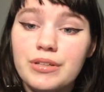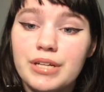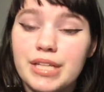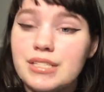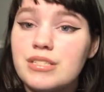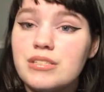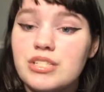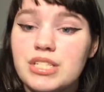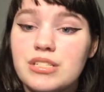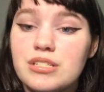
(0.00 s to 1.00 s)
It's
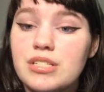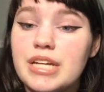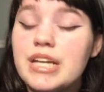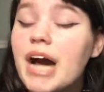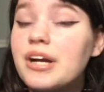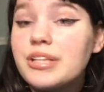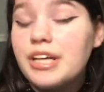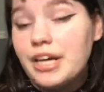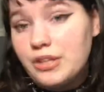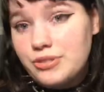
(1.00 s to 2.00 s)
just entirely
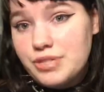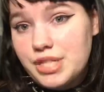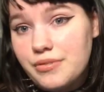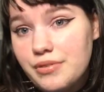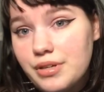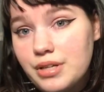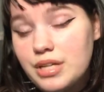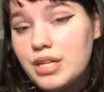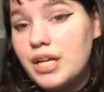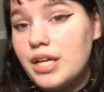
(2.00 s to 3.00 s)
inclusive.
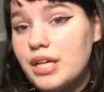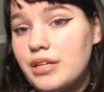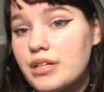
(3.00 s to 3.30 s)
And